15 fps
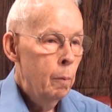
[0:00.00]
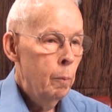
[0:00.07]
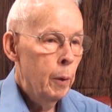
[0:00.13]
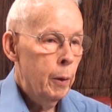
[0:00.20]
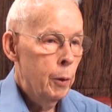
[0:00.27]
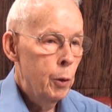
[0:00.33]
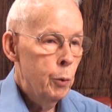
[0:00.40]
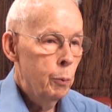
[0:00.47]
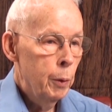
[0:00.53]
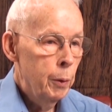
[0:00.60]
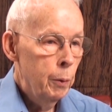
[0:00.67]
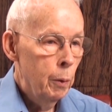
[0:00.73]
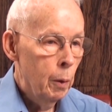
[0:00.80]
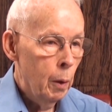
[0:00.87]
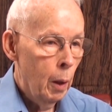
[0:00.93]
because we
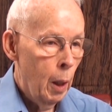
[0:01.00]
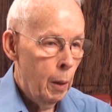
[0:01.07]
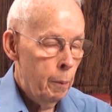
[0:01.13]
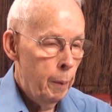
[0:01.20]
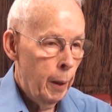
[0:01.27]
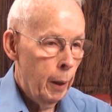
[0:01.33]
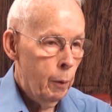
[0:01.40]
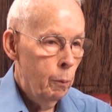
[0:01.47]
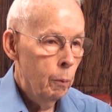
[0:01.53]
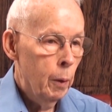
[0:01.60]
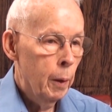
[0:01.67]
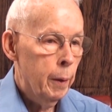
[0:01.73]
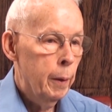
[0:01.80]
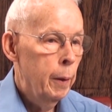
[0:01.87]
do a lot of bank work,